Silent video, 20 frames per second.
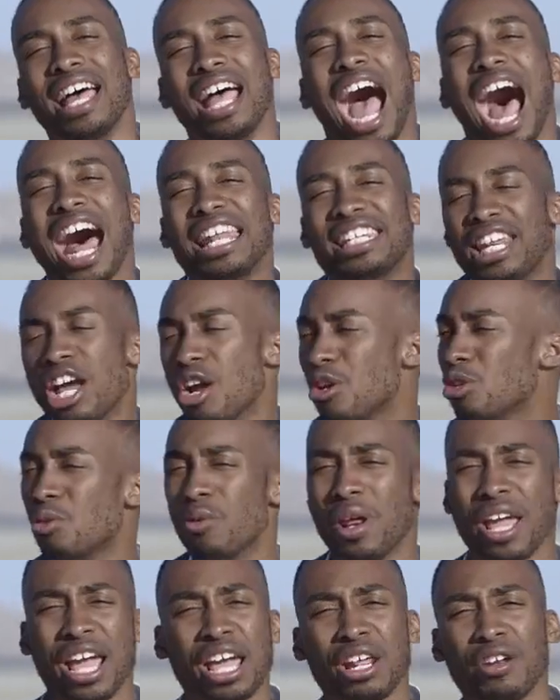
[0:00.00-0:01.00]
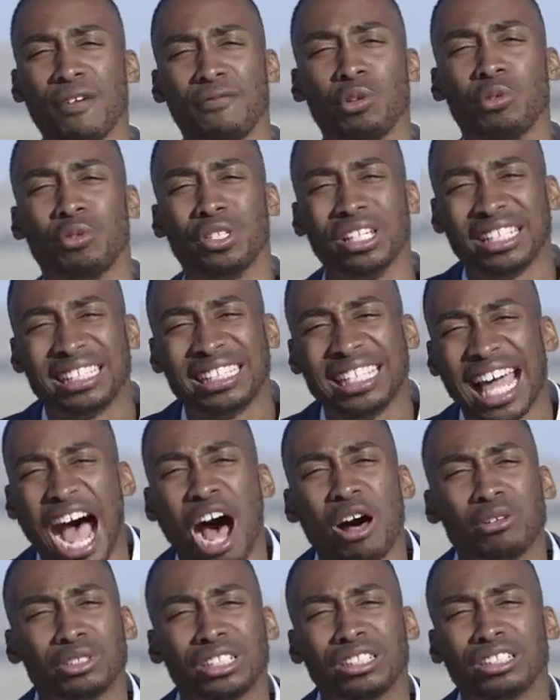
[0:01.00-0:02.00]
I dare you to interview the
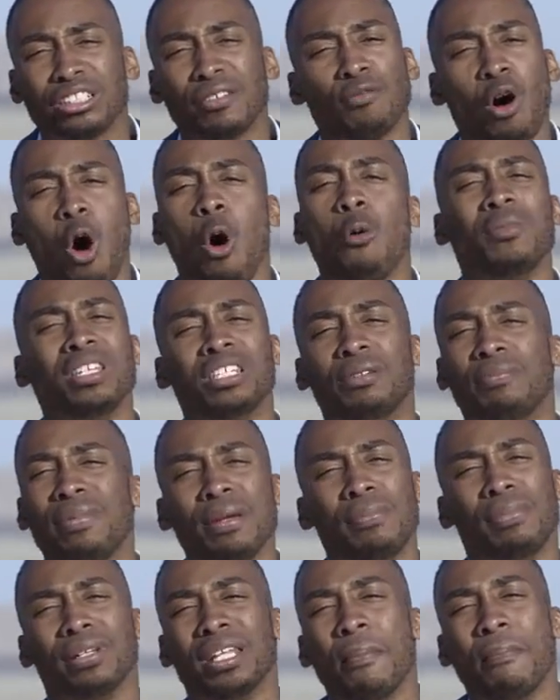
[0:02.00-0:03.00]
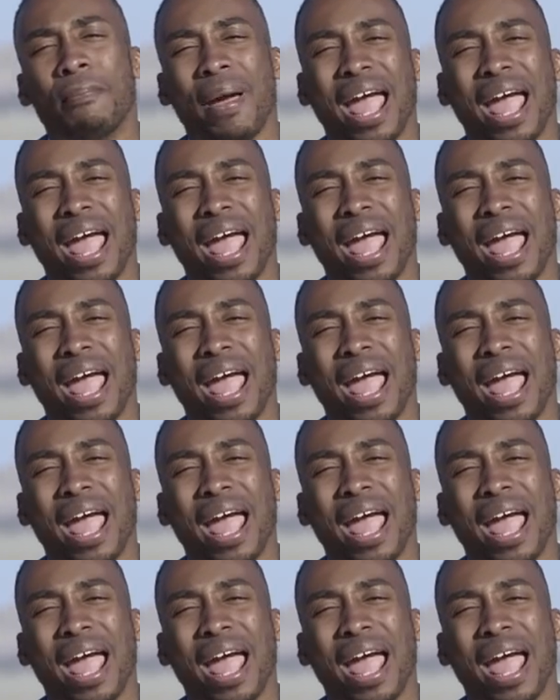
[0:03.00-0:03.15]
thousands of homeless people in